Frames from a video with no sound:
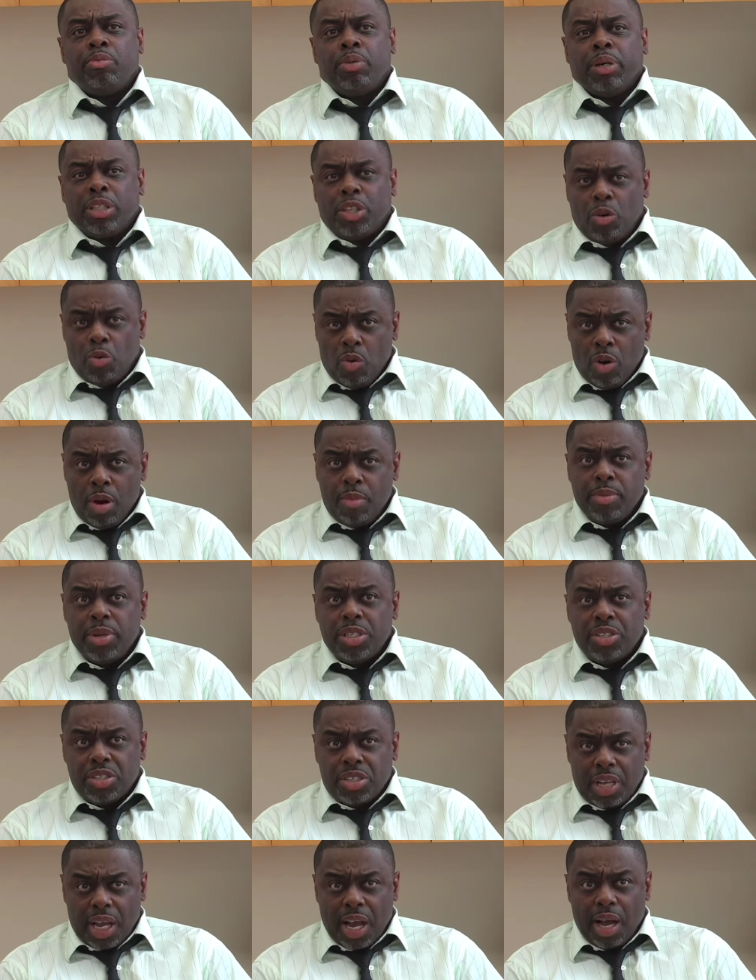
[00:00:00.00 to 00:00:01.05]
there were
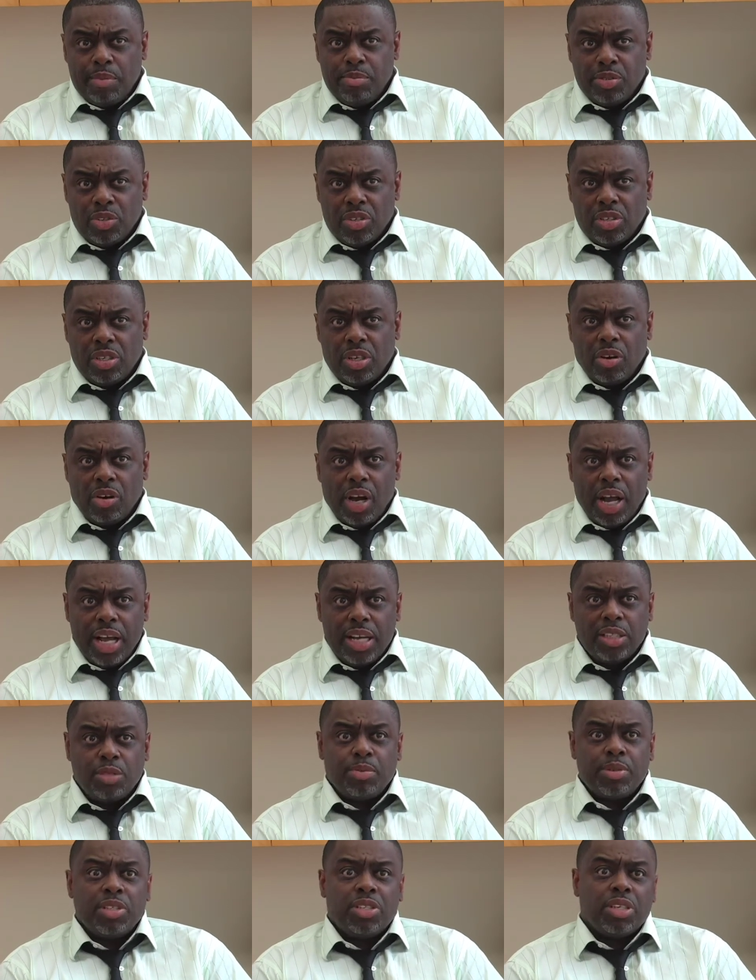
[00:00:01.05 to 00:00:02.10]
missteps. There
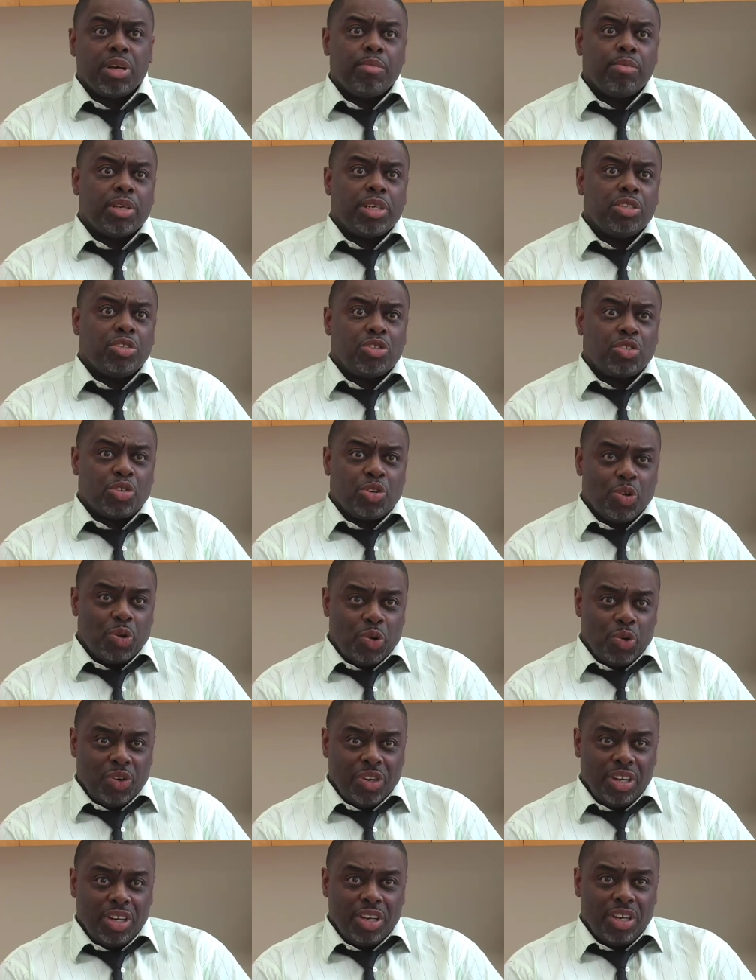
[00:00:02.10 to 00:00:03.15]
has been some
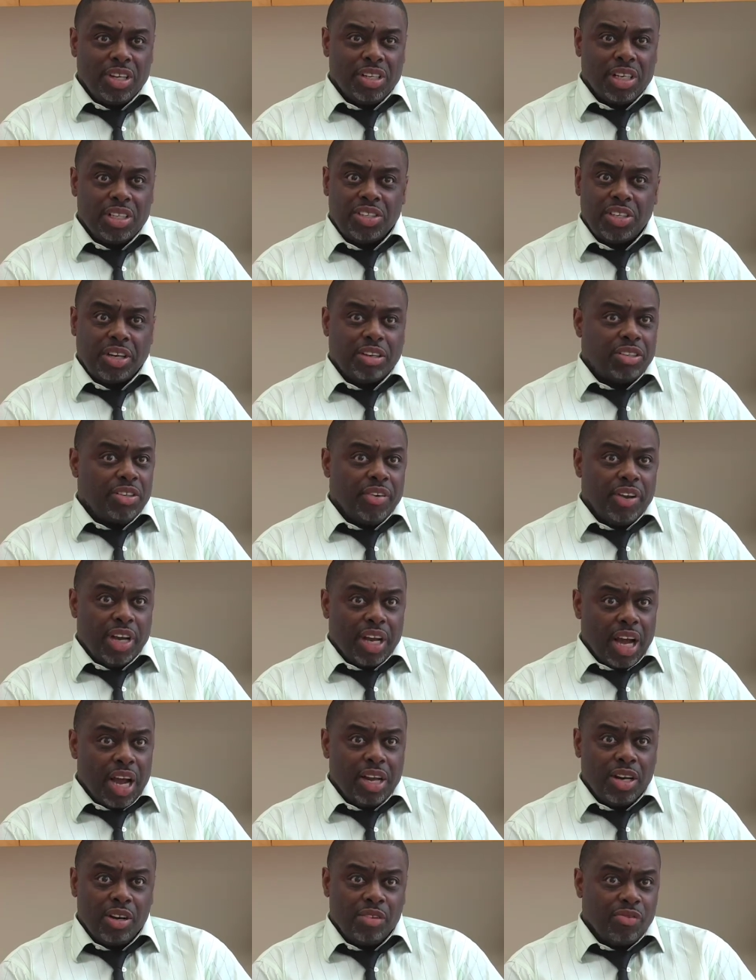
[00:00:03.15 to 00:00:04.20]
concern that Secretary
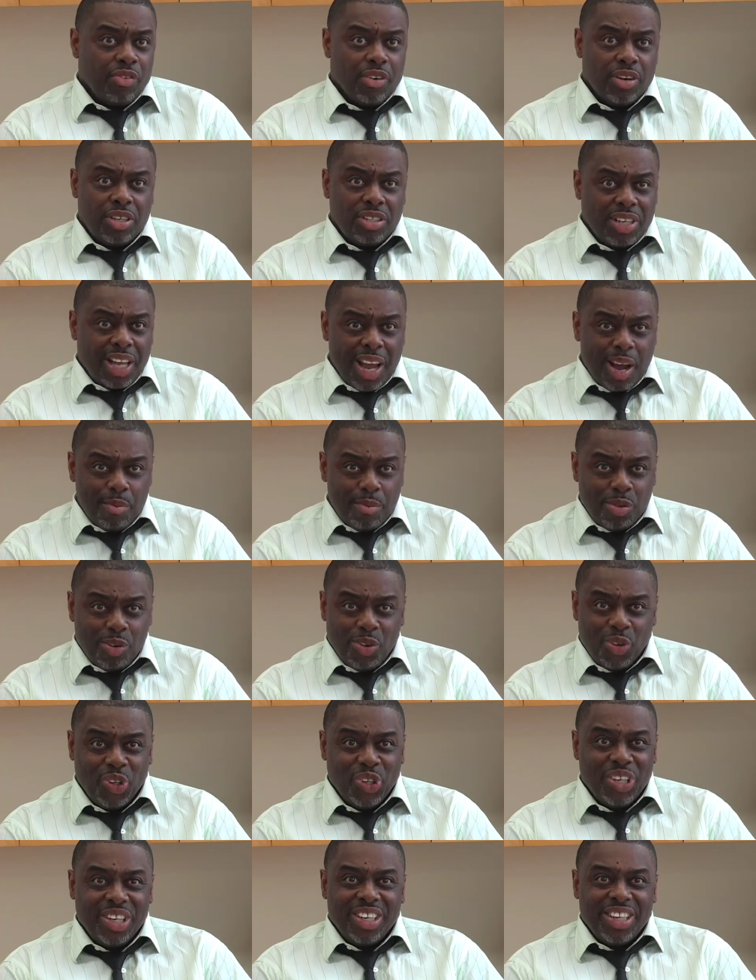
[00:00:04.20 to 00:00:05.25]
Geithner, for
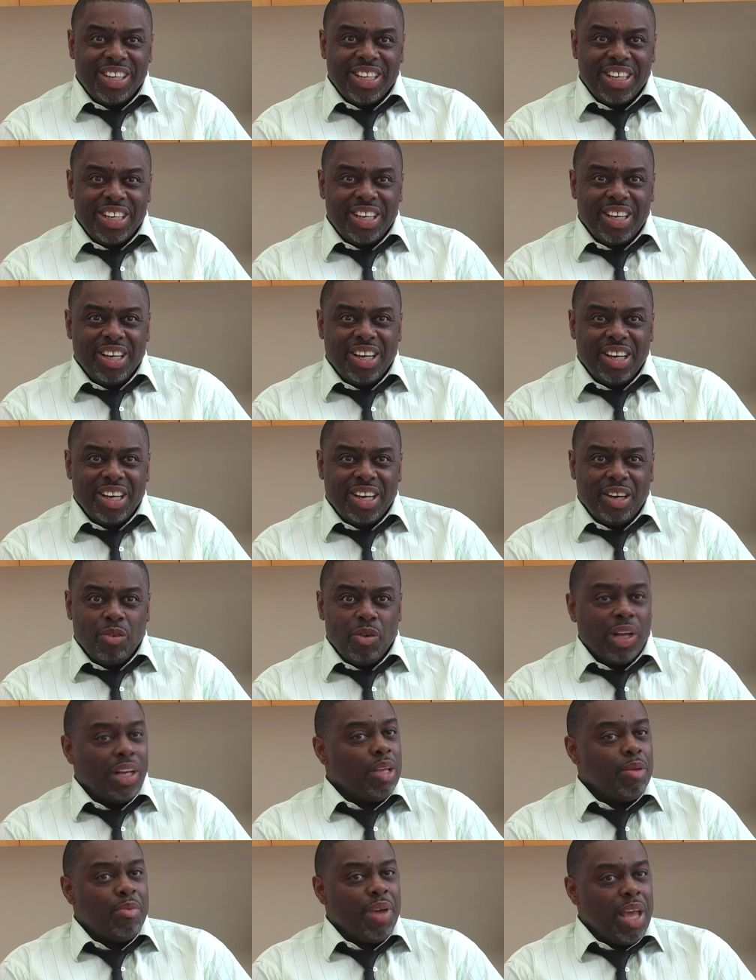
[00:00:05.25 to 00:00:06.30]
example,
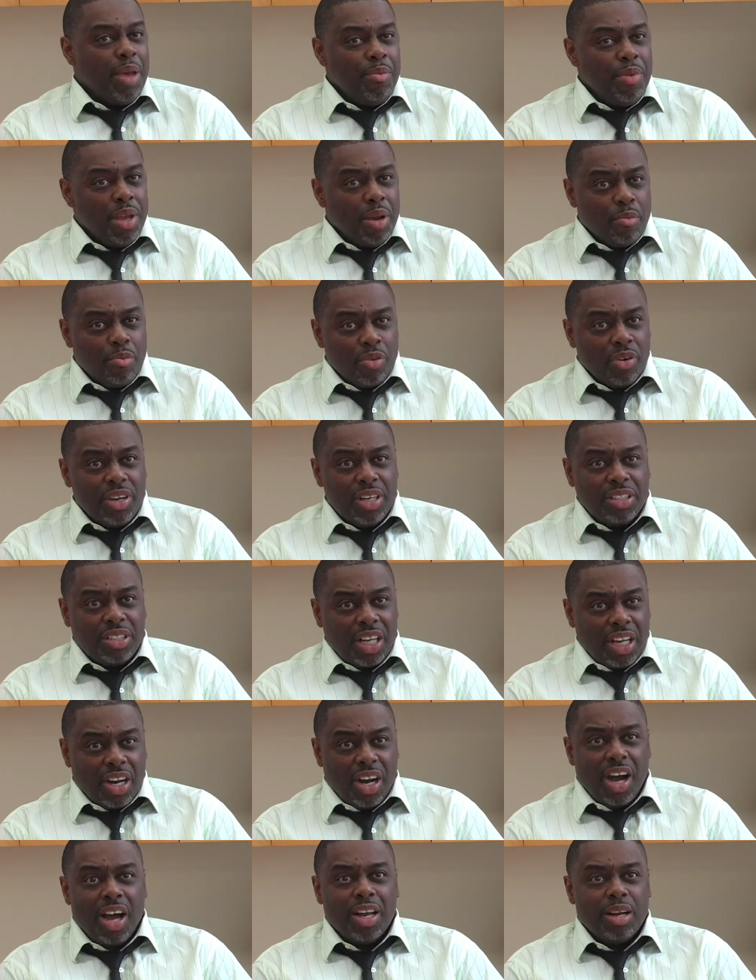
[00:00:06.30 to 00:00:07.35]
while he may be a brilliant
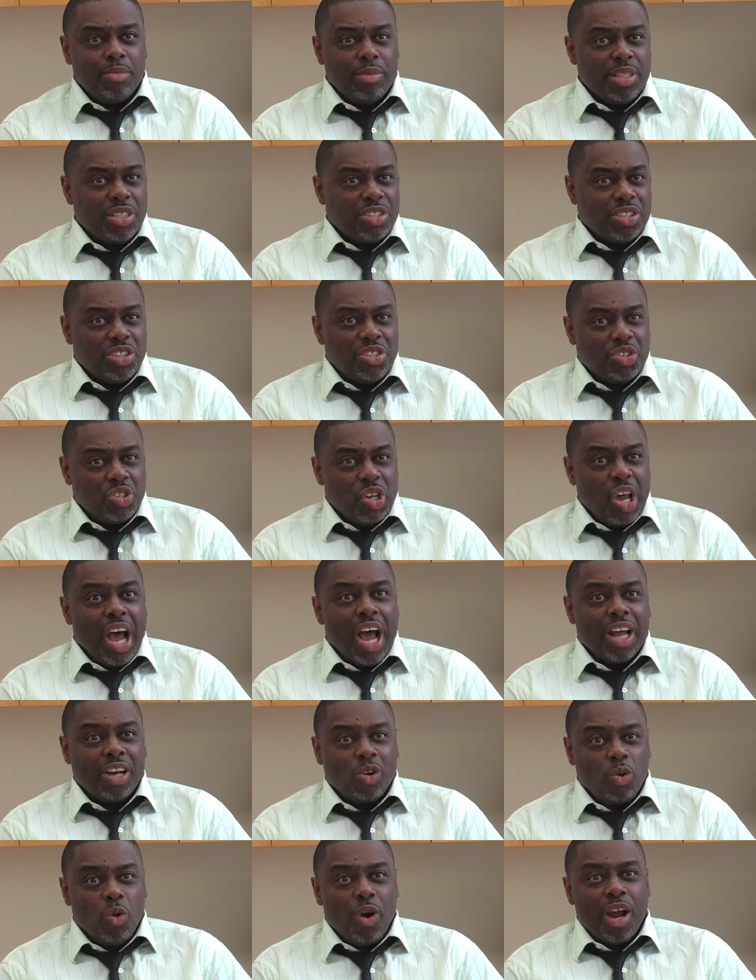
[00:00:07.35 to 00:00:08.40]
economist, is
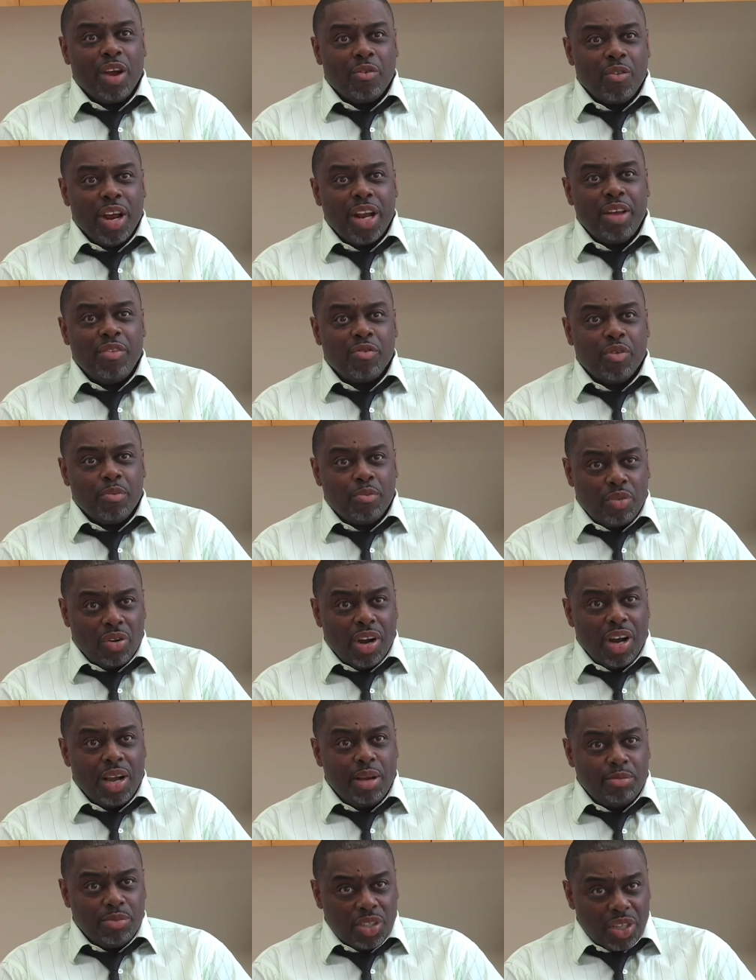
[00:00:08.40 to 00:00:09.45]
not quite ready for
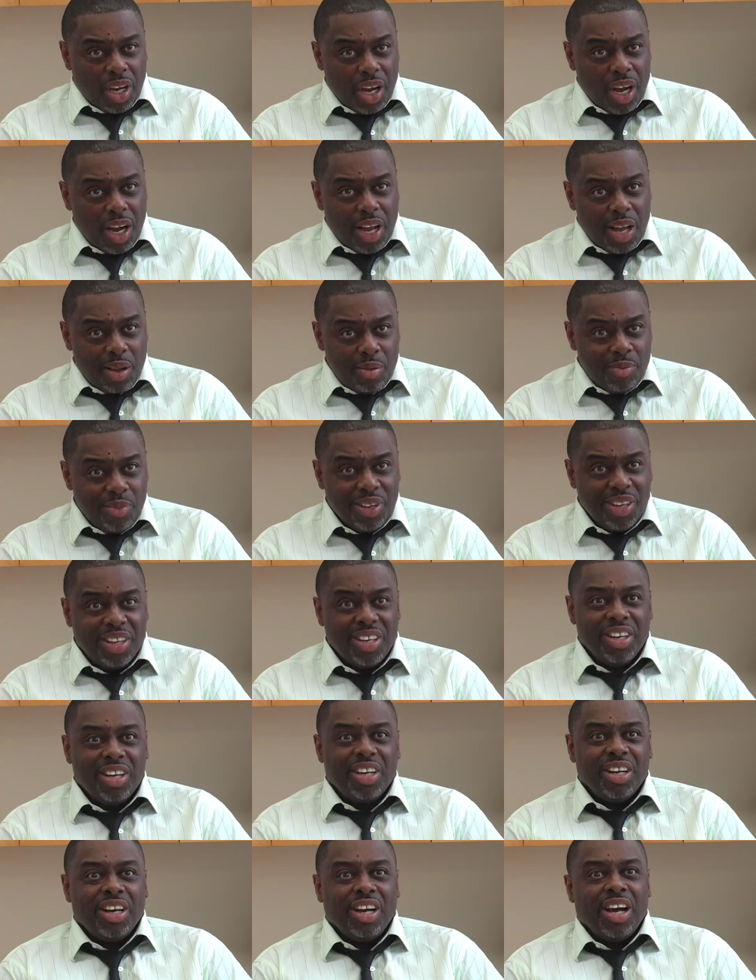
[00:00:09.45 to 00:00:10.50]
prime time.
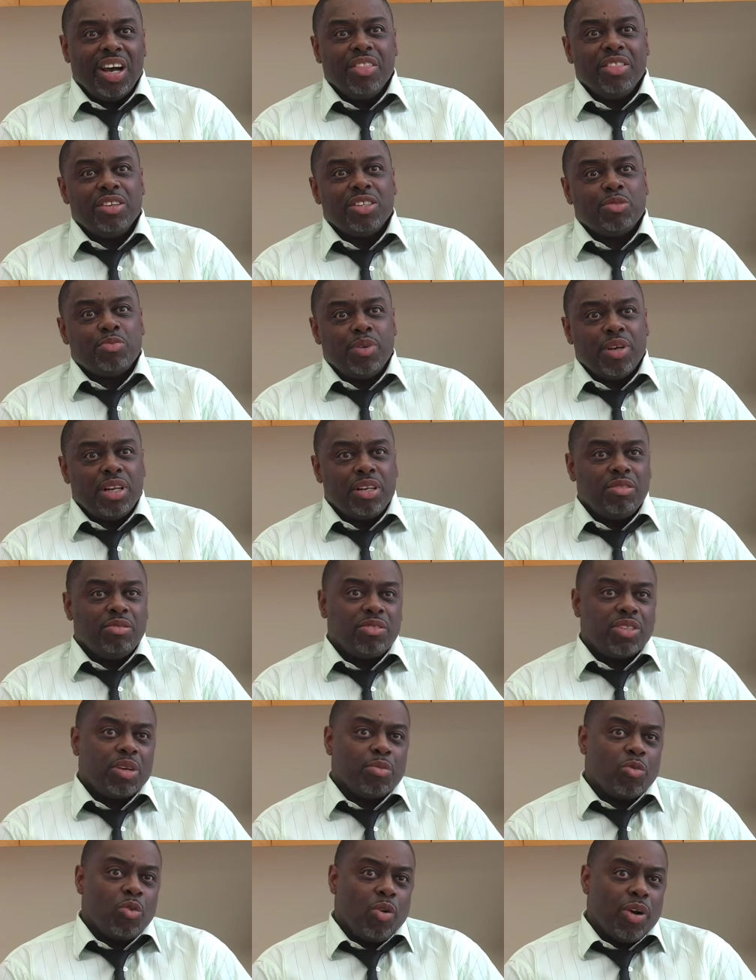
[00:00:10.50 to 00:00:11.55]
There's been
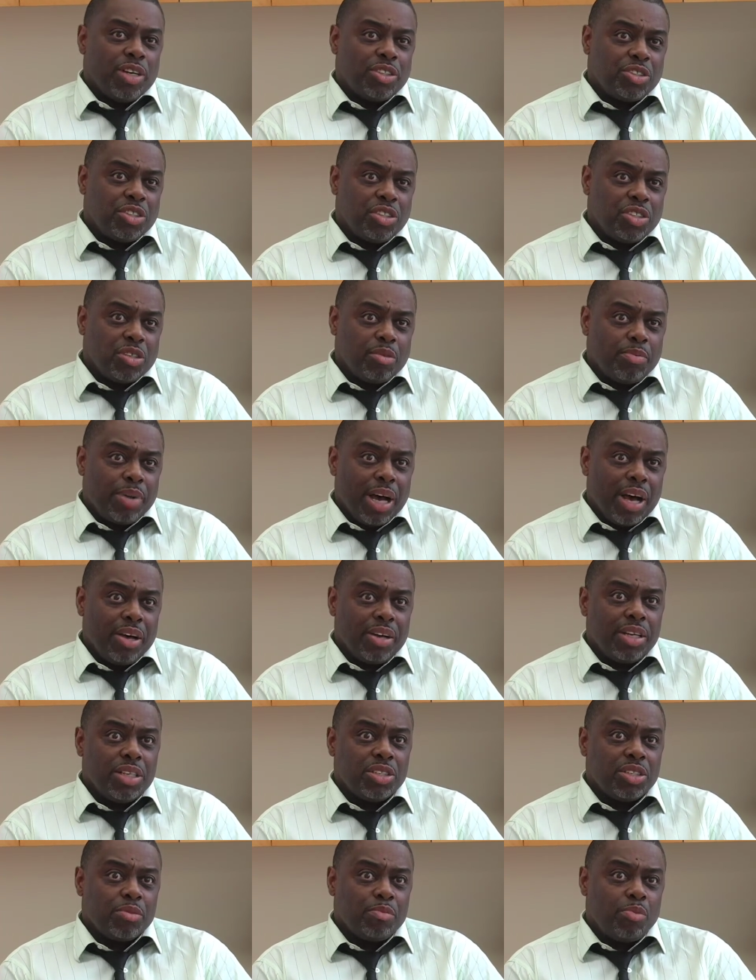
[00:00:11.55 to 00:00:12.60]
some questions about
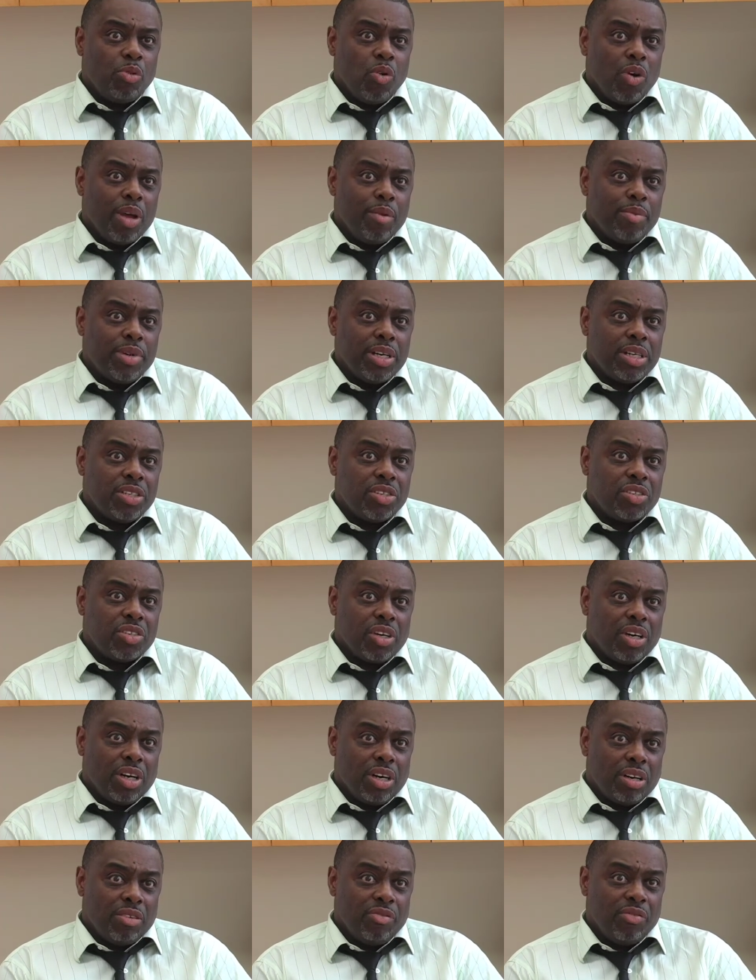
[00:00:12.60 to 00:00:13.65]
his appointments
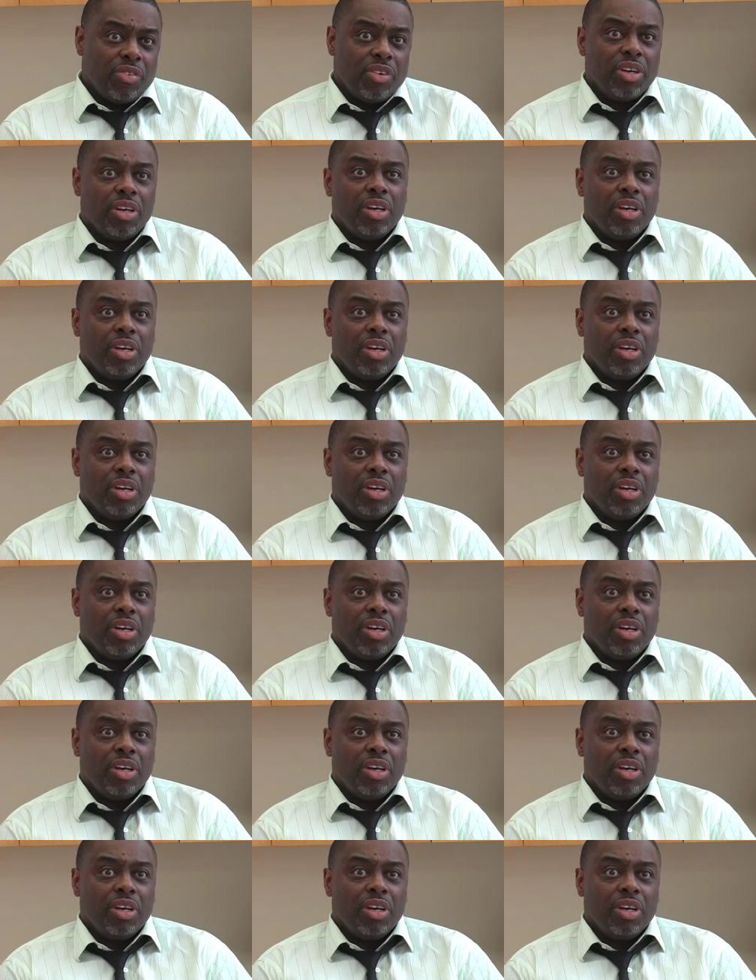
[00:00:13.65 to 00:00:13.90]
of